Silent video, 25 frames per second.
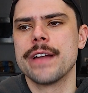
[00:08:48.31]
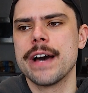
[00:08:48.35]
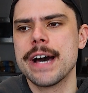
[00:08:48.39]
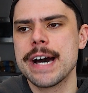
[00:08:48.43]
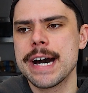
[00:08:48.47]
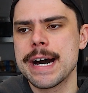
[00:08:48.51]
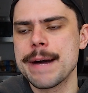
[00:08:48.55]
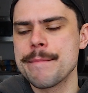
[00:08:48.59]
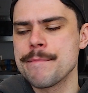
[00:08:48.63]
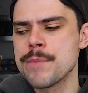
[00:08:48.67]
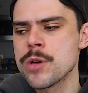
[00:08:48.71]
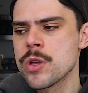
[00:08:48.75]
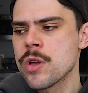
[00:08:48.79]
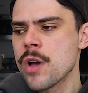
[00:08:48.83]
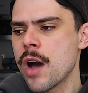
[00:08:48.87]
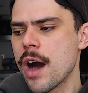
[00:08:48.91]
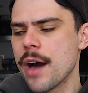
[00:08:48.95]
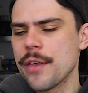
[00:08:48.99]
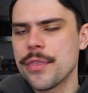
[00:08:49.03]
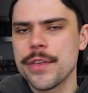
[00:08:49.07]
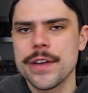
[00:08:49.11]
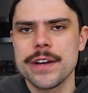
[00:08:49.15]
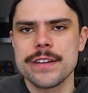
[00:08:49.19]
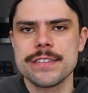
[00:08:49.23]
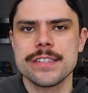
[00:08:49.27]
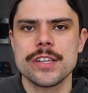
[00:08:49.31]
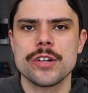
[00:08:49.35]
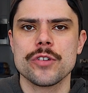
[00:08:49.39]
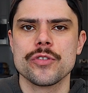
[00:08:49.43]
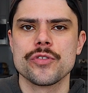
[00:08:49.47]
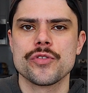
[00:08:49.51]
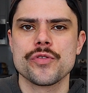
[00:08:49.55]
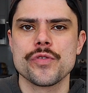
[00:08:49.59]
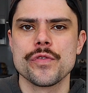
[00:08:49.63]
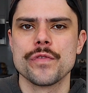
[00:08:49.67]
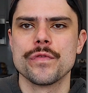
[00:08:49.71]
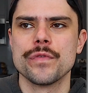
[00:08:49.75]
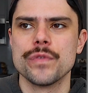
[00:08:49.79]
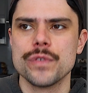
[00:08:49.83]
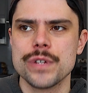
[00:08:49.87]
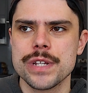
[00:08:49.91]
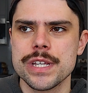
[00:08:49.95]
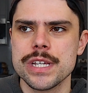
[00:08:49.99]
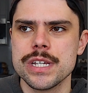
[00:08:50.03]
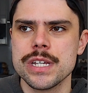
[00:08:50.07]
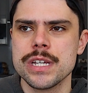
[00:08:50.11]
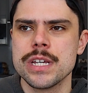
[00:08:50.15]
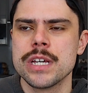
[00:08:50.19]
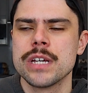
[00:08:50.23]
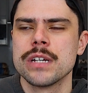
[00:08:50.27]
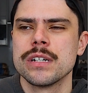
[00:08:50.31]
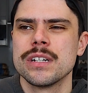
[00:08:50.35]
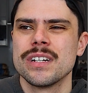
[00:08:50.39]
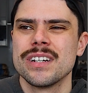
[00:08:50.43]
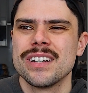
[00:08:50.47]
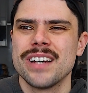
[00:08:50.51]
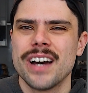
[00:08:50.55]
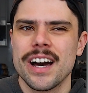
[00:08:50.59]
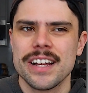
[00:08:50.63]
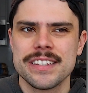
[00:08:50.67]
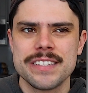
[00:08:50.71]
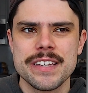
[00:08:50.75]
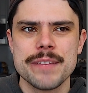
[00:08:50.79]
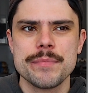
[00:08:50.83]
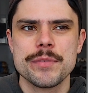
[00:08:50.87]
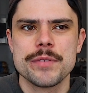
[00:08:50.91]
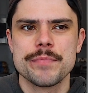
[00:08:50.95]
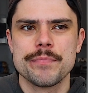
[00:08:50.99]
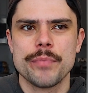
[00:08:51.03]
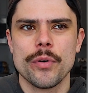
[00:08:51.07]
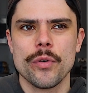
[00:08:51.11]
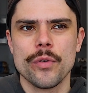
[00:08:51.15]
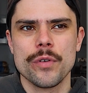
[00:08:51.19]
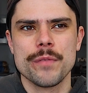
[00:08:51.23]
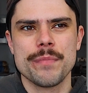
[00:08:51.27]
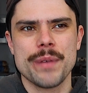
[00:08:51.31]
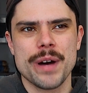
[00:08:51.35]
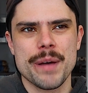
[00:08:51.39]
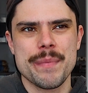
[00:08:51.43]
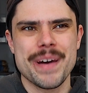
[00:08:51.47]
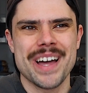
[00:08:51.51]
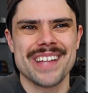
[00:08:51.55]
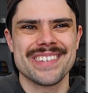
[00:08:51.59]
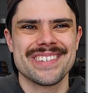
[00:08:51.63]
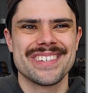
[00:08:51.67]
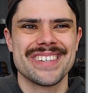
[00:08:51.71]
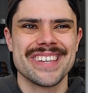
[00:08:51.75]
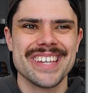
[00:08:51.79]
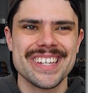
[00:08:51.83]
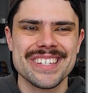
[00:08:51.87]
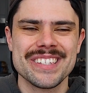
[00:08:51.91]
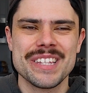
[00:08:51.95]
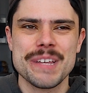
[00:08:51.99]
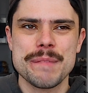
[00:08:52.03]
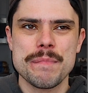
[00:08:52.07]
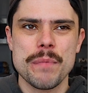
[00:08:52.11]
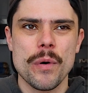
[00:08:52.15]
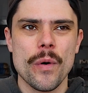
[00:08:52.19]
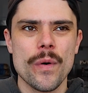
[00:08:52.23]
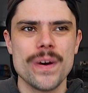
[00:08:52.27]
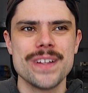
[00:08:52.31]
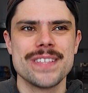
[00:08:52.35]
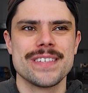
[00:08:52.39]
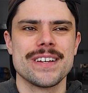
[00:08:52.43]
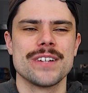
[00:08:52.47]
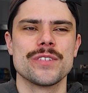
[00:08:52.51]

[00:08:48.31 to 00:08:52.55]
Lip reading: I think I said on True Footy, I tipped Port by about 60 points.